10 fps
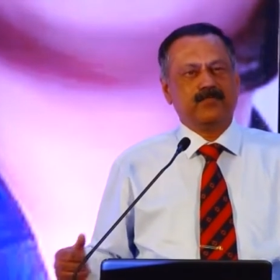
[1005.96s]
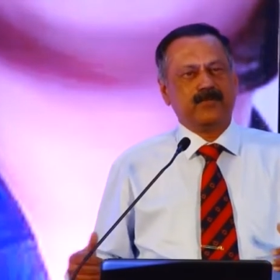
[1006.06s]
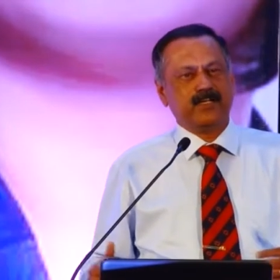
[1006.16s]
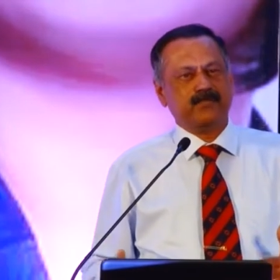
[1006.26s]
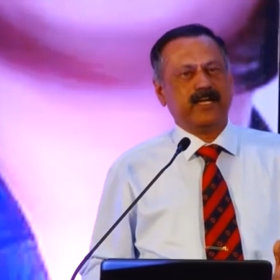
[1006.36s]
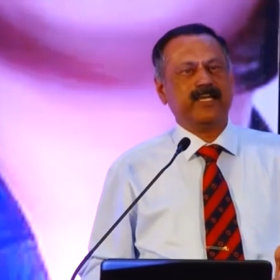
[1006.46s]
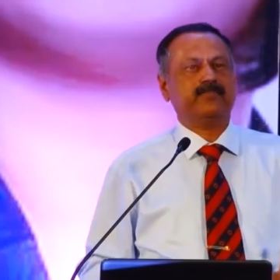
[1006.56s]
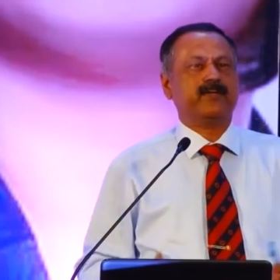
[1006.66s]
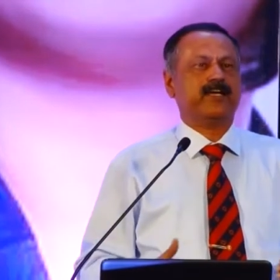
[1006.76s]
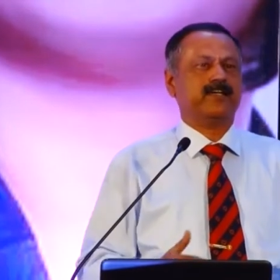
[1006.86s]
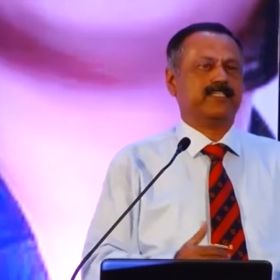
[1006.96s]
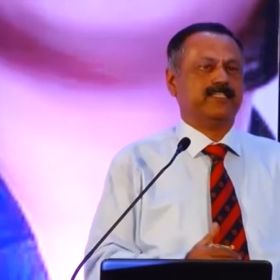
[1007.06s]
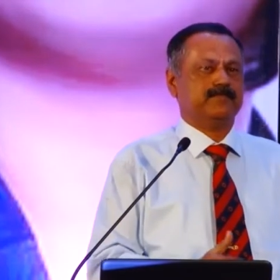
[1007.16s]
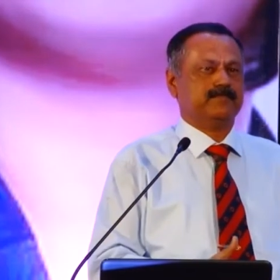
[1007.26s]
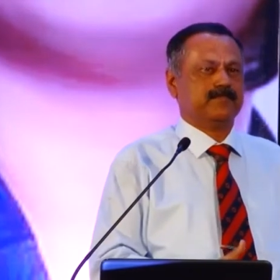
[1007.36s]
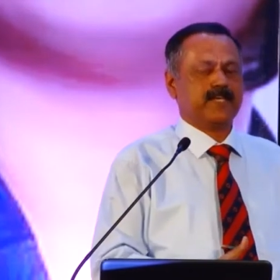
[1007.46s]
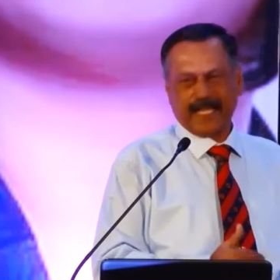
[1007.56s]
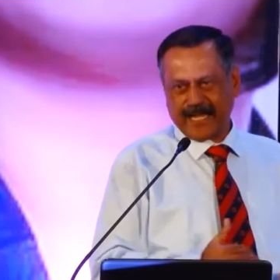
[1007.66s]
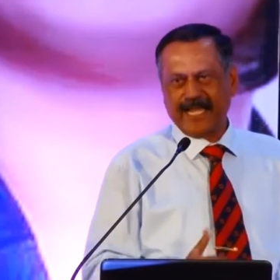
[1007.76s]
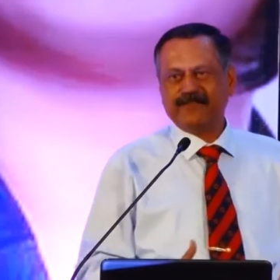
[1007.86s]
But my priority,
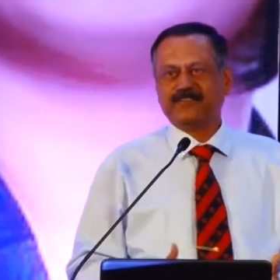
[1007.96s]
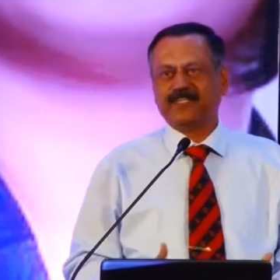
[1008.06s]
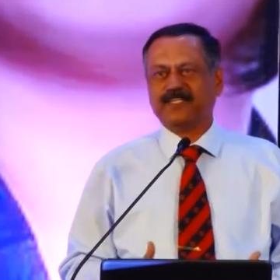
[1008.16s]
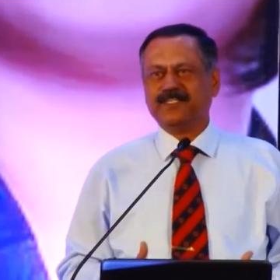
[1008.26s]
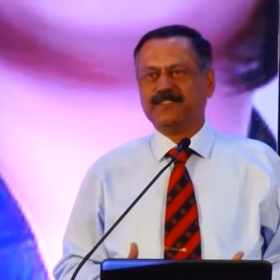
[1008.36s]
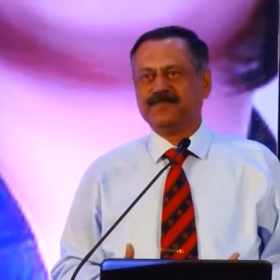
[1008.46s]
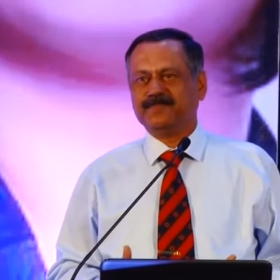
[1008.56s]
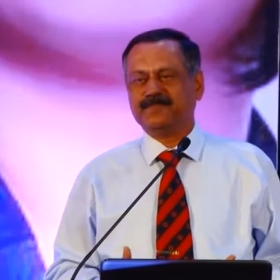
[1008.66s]
like I've seen it,